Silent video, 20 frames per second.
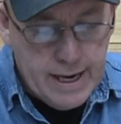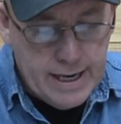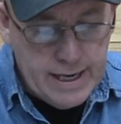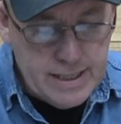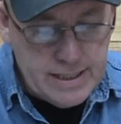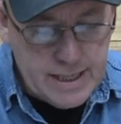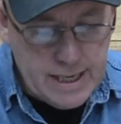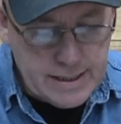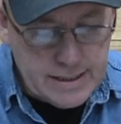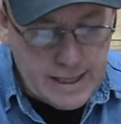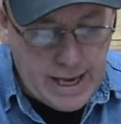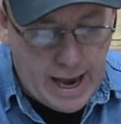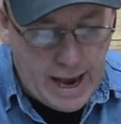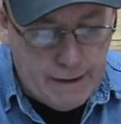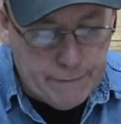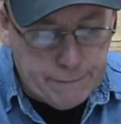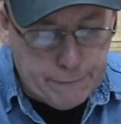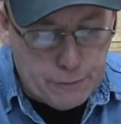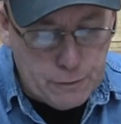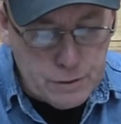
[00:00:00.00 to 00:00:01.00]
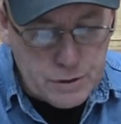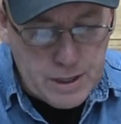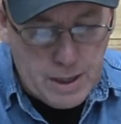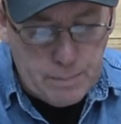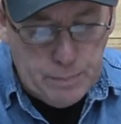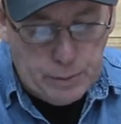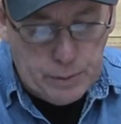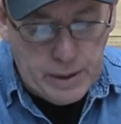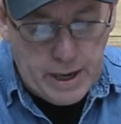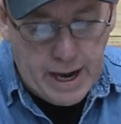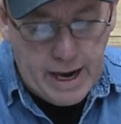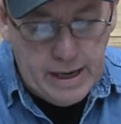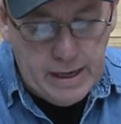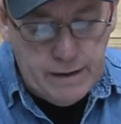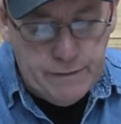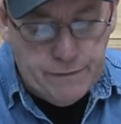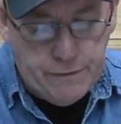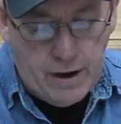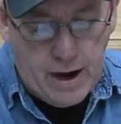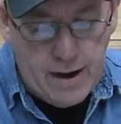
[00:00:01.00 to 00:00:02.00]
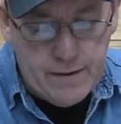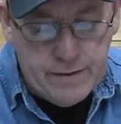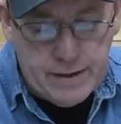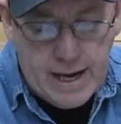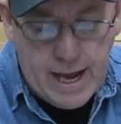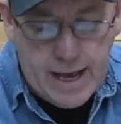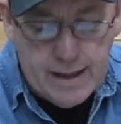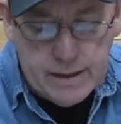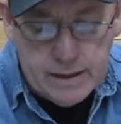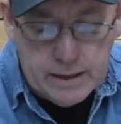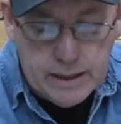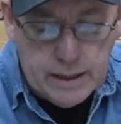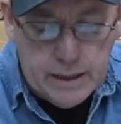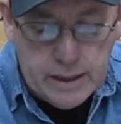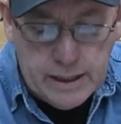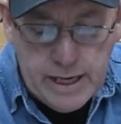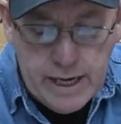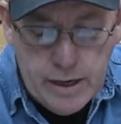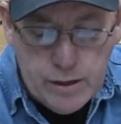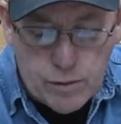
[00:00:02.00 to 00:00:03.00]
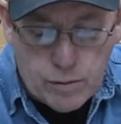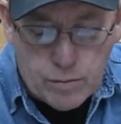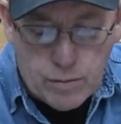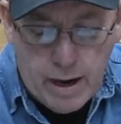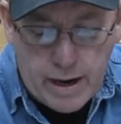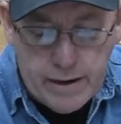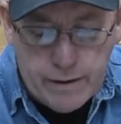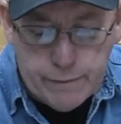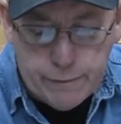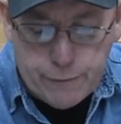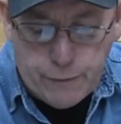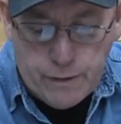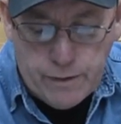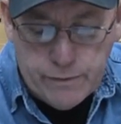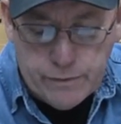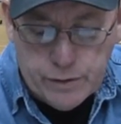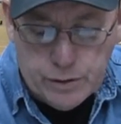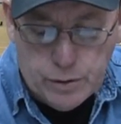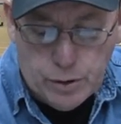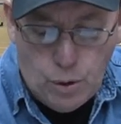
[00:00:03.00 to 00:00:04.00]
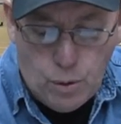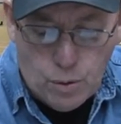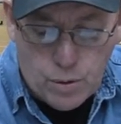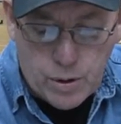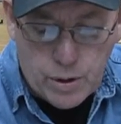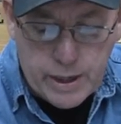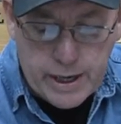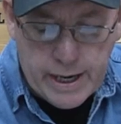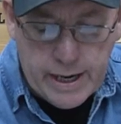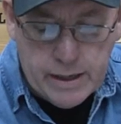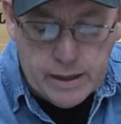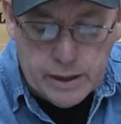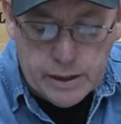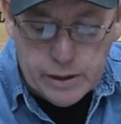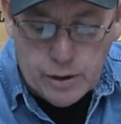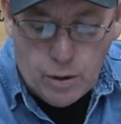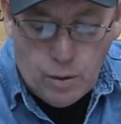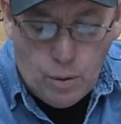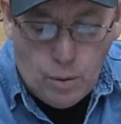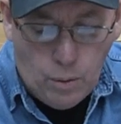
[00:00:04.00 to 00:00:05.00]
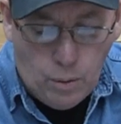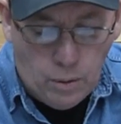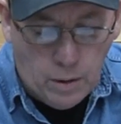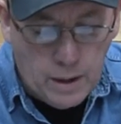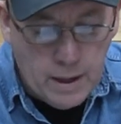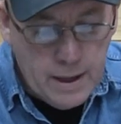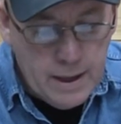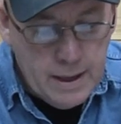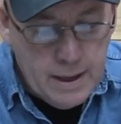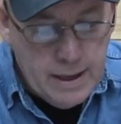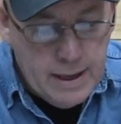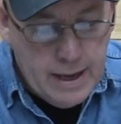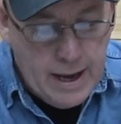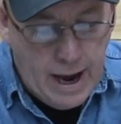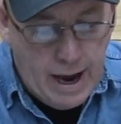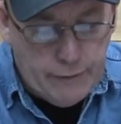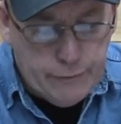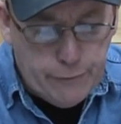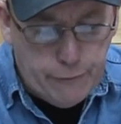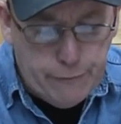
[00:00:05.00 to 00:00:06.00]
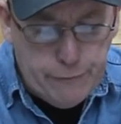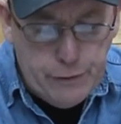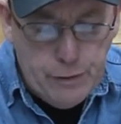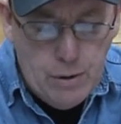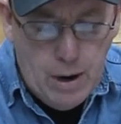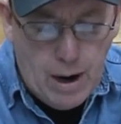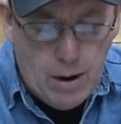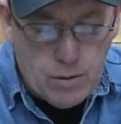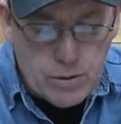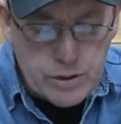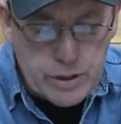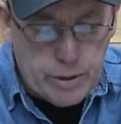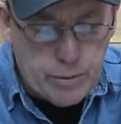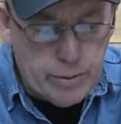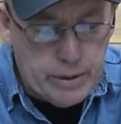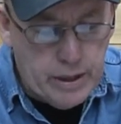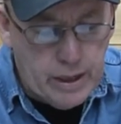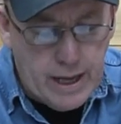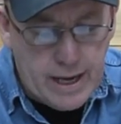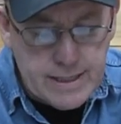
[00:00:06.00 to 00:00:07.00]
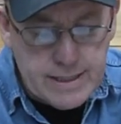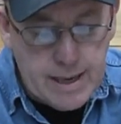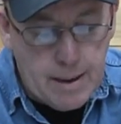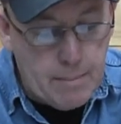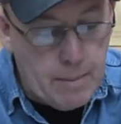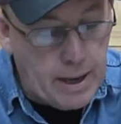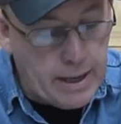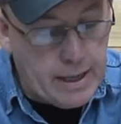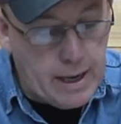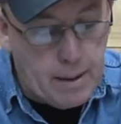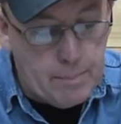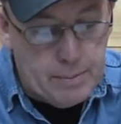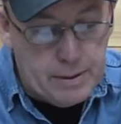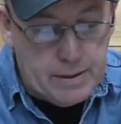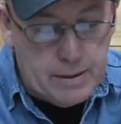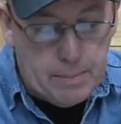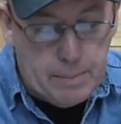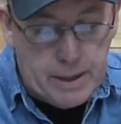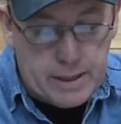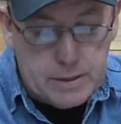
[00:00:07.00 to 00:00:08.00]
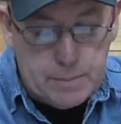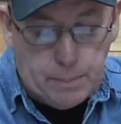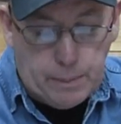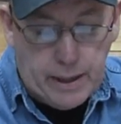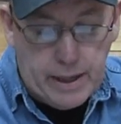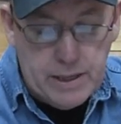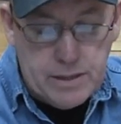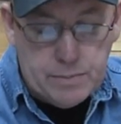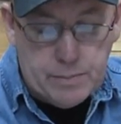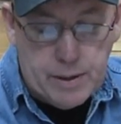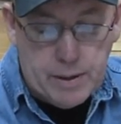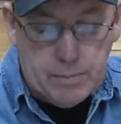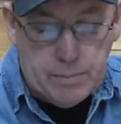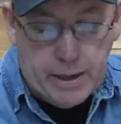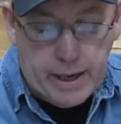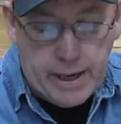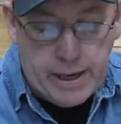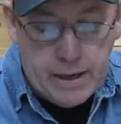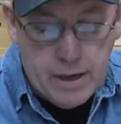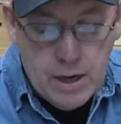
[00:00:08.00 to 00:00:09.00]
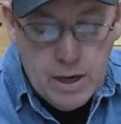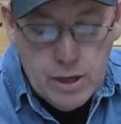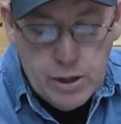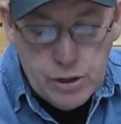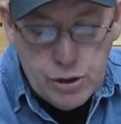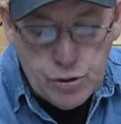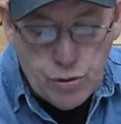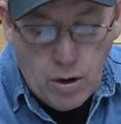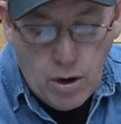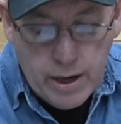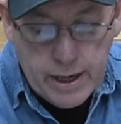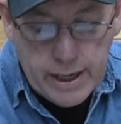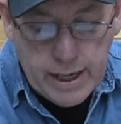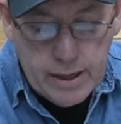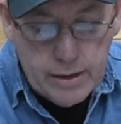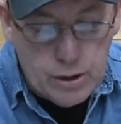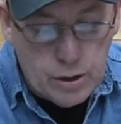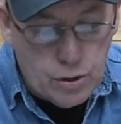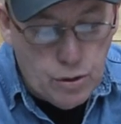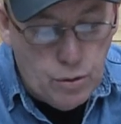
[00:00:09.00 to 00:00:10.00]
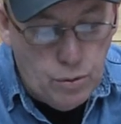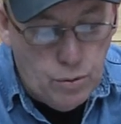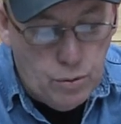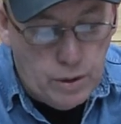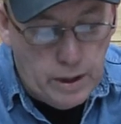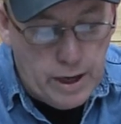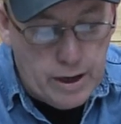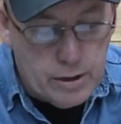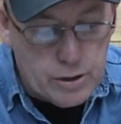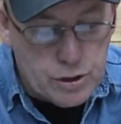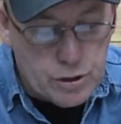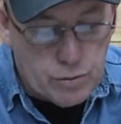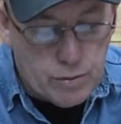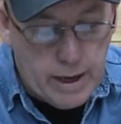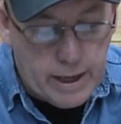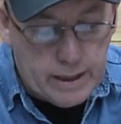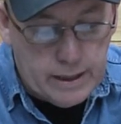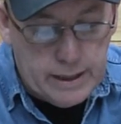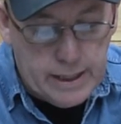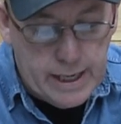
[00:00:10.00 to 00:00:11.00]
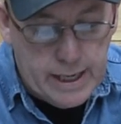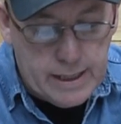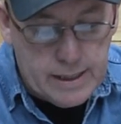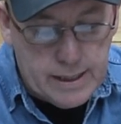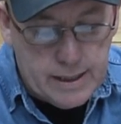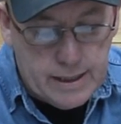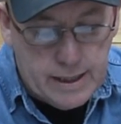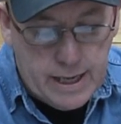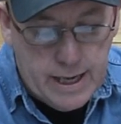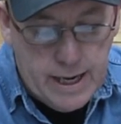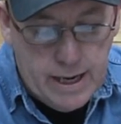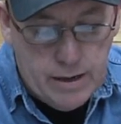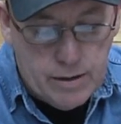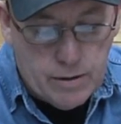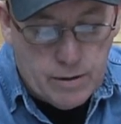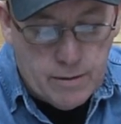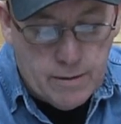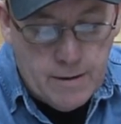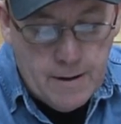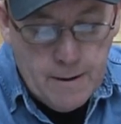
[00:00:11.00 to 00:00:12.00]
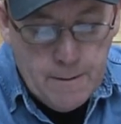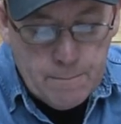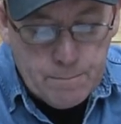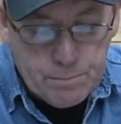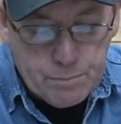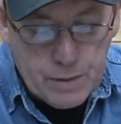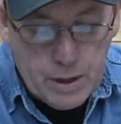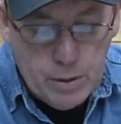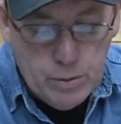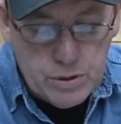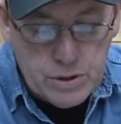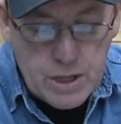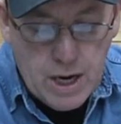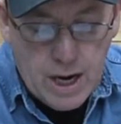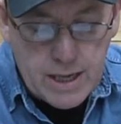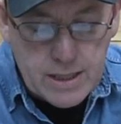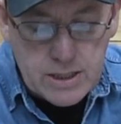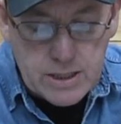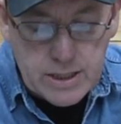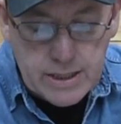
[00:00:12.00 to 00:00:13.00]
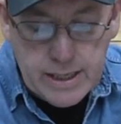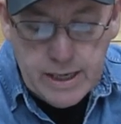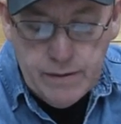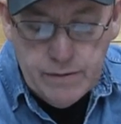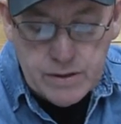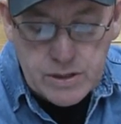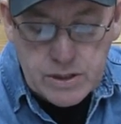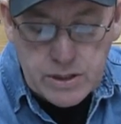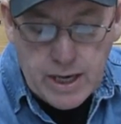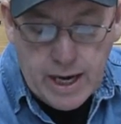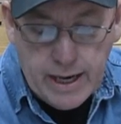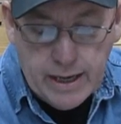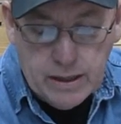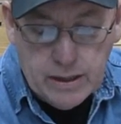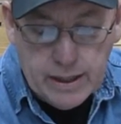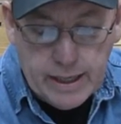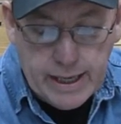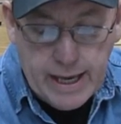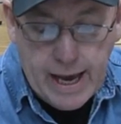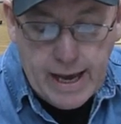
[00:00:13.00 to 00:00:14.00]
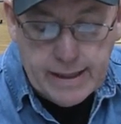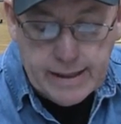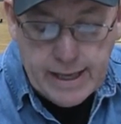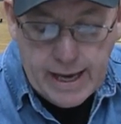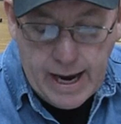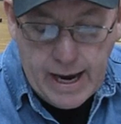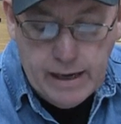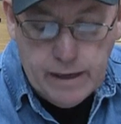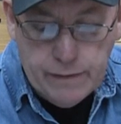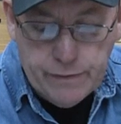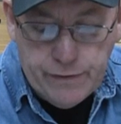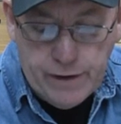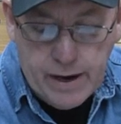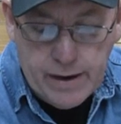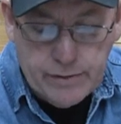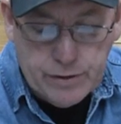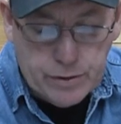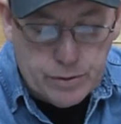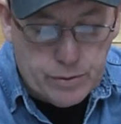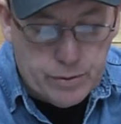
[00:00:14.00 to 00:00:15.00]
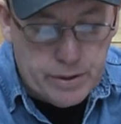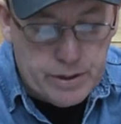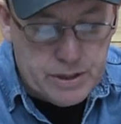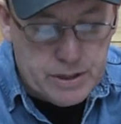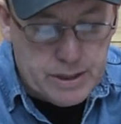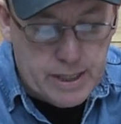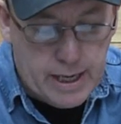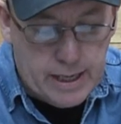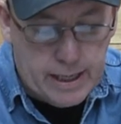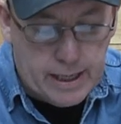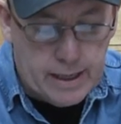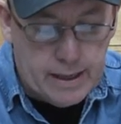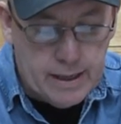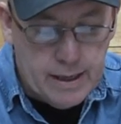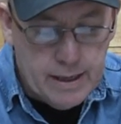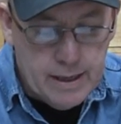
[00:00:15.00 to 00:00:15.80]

He says, at first I put eighty-five and had the little heater right in front of the lower inlet hole. After a few hours, I realized that might not be the best placement. By drawing in the cool air directly into the heater, it was not even cycling at the eighty-five degree setting.